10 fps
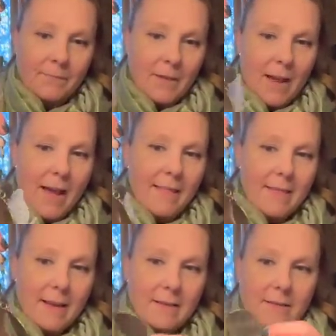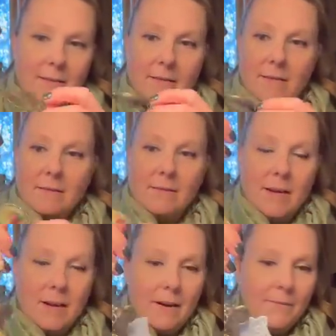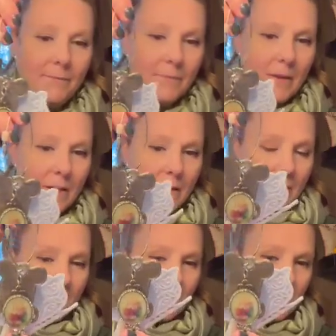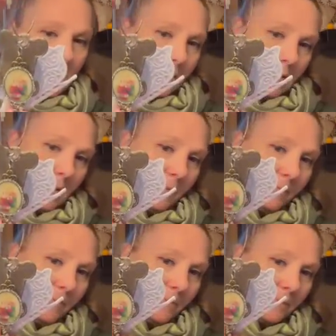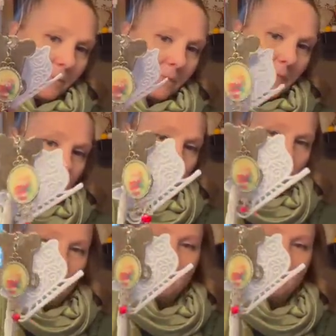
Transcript: I had this right here, Santa charm